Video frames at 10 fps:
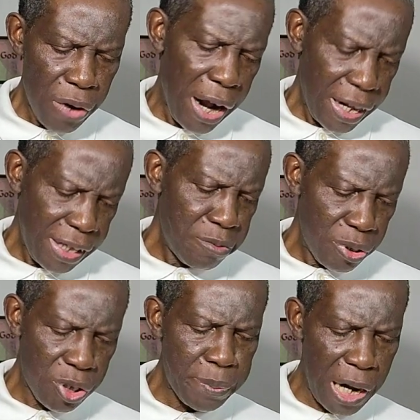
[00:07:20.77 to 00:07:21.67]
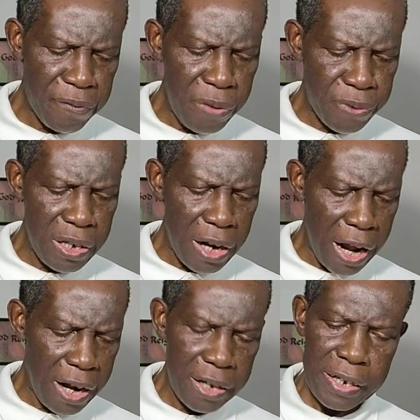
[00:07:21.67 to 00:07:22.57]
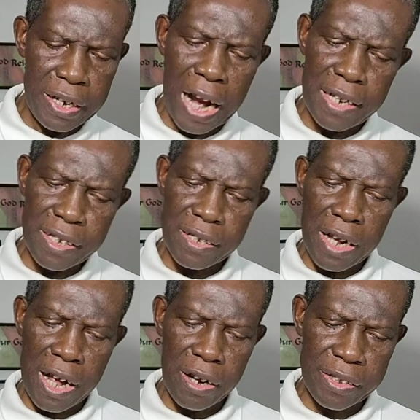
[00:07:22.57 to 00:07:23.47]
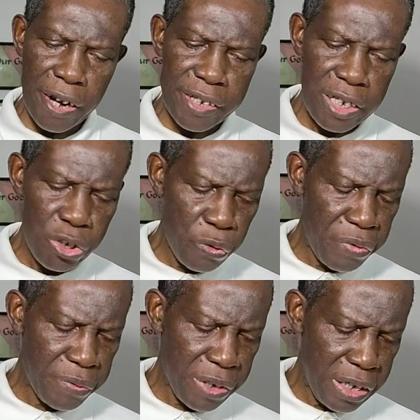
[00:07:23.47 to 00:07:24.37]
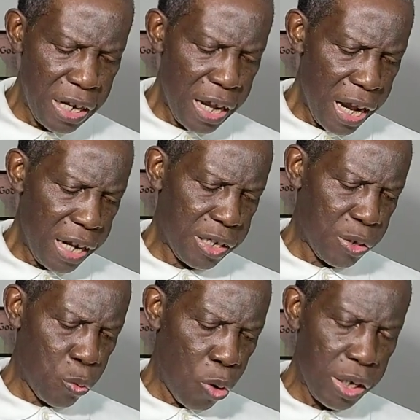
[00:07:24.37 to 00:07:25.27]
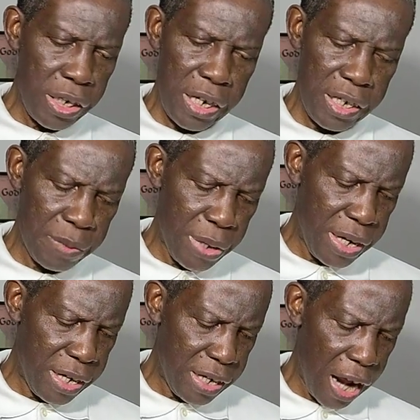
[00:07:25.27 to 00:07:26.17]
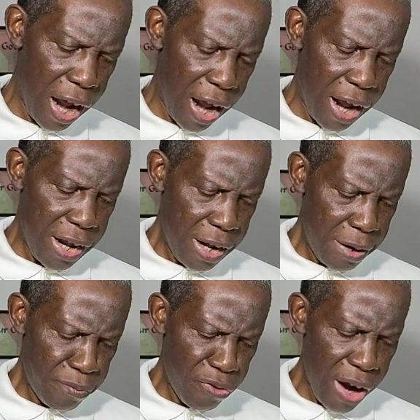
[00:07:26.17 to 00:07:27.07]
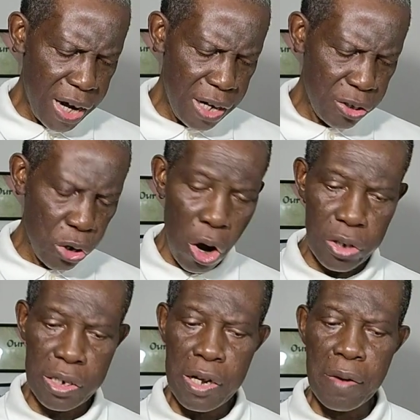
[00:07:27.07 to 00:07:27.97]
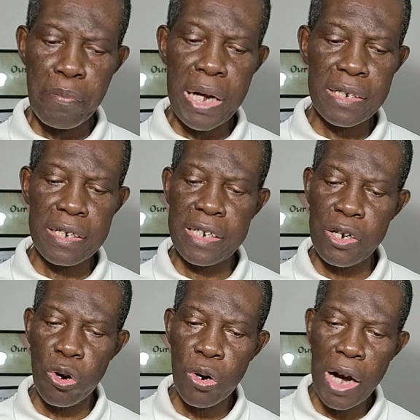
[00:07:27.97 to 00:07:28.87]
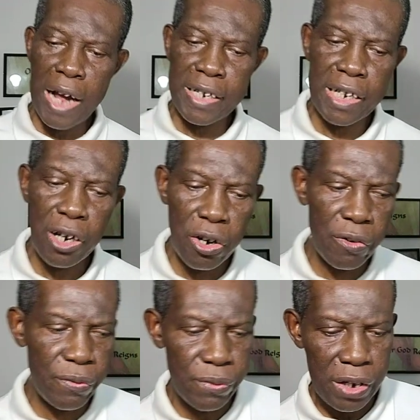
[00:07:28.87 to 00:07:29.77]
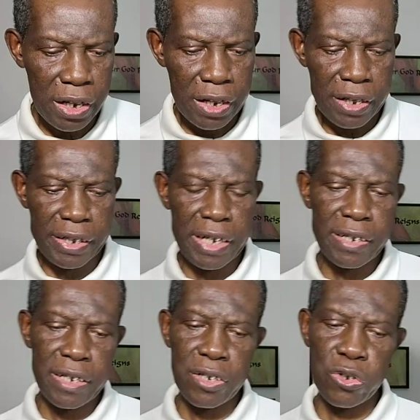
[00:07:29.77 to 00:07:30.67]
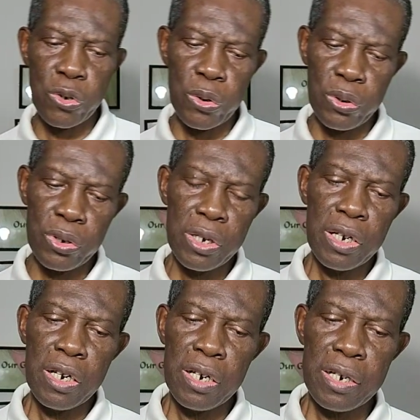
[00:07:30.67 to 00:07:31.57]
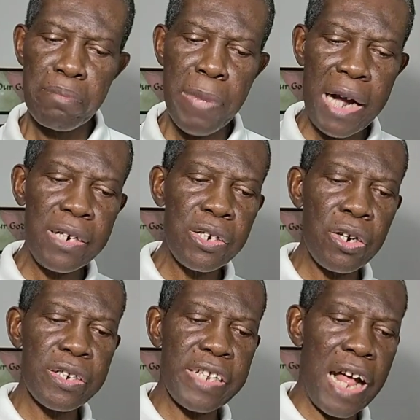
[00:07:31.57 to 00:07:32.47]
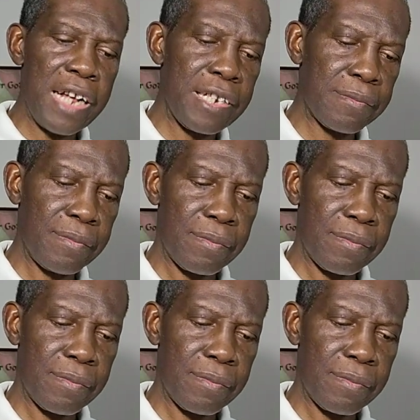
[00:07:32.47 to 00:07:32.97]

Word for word: Uh, I think we'll stop at 15. Uh, that's uh, 13 to 15 is what is being uh, provided to us. But the whole idea of this is to remind us that